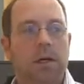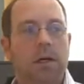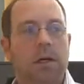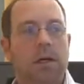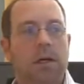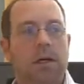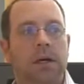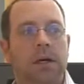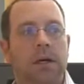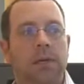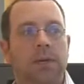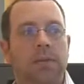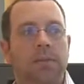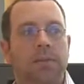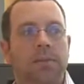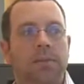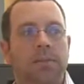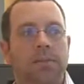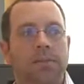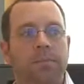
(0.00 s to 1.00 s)

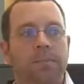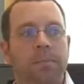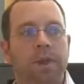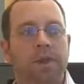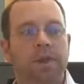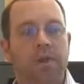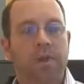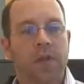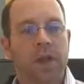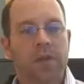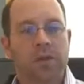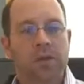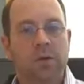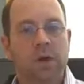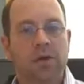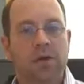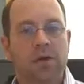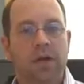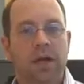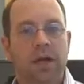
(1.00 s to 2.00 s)
So that's a
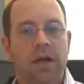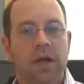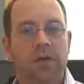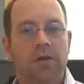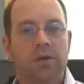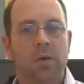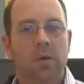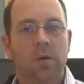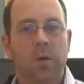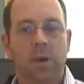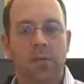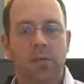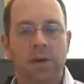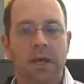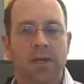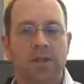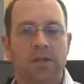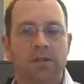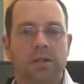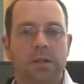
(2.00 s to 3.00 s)
question to ask. What
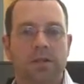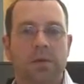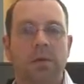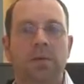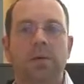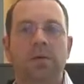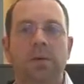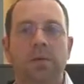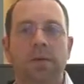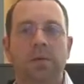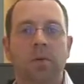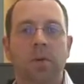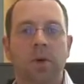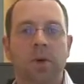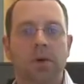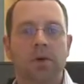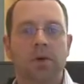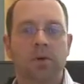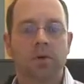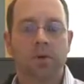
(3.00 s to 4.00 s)
pages are people being
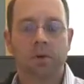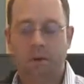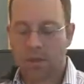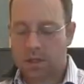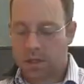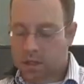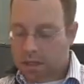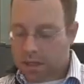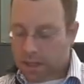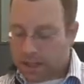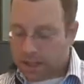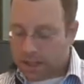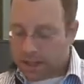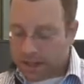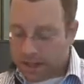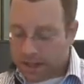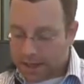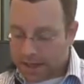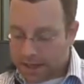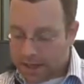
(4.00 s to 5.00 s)
pointed to?
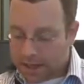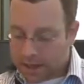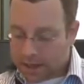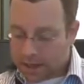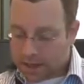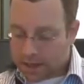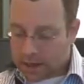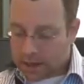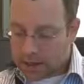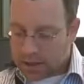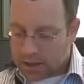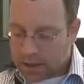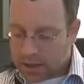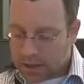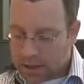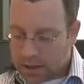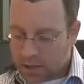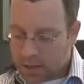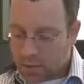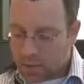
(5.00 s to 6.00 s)
And
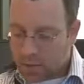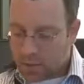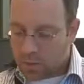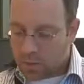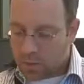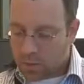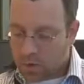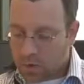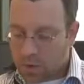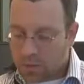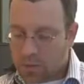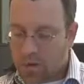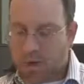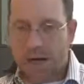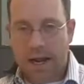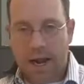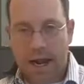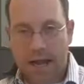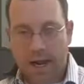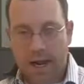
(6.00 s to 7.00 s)
number
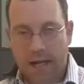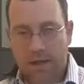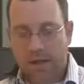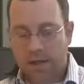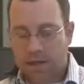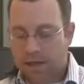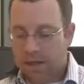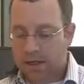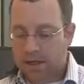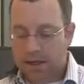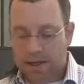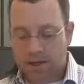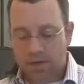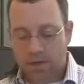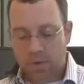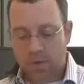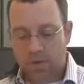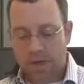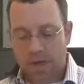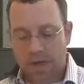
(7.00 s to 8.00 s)
9, in
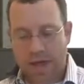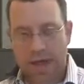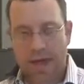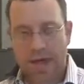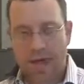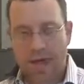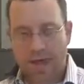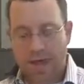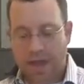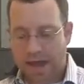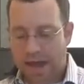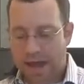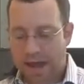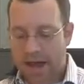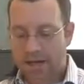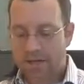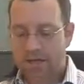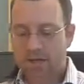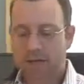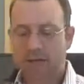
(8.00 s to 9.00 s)
connection with that and
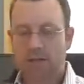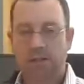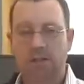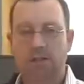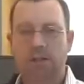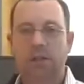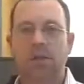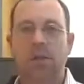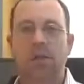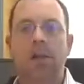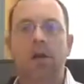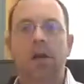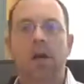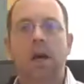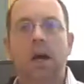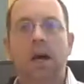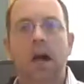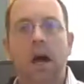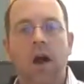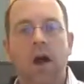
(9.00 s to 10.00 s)
ads, is,
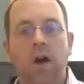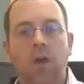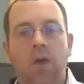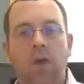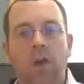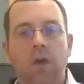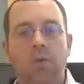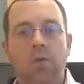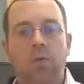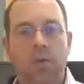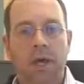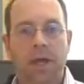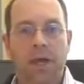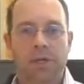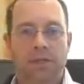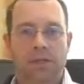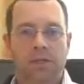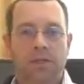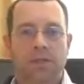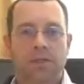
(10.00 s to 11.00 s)
are those
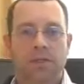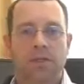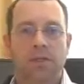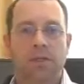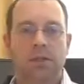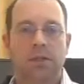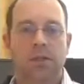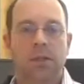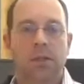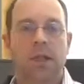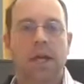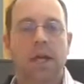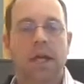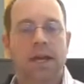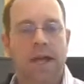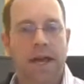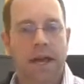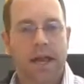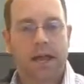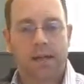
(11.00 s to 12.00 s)
pages
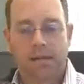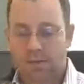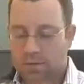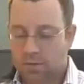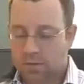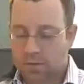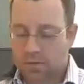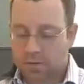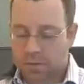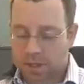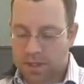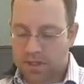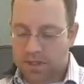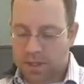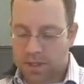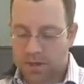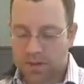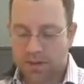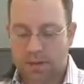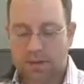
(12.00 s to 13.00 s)
and ads being
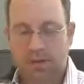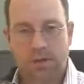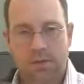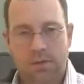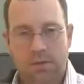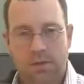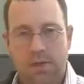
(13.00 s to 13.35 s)
tested?